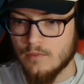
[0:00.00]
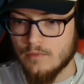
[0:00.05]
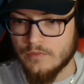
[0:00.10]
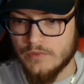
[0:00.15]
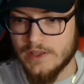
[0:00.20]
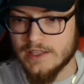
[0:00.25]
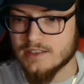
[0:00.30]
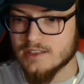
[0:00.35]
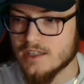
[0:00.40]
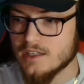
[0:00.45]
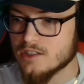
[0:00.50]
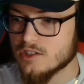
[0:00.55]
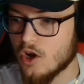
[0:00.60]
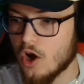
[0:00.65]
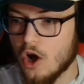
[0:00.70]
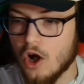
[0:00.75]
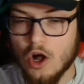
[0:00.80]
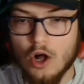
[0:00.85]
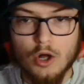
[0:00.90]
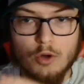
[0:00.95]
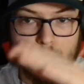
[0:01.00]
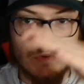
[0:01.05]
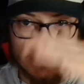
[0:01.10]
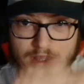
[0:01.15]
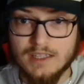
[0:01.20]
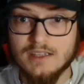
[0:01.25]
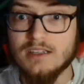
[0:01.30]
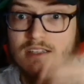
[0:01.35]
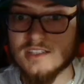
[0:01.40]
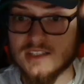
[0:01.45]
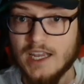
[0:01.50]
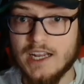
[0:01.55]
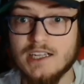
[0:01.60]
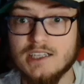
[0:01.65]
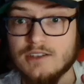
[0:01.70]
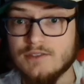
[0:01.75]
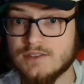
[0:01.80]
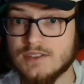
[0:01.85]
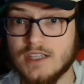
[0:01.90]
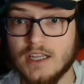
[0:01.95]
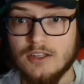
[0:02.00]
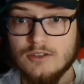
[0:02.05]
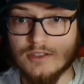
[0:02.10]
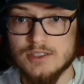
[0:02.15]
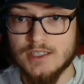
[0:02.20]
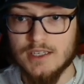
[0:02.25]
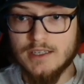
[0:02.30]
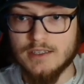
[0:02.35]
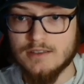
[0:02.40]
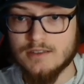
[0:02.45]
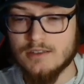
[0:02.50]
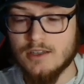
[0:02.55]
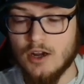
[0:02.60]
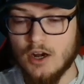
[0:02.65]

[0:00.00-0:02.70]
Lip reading: this is all within the scale of Celsius.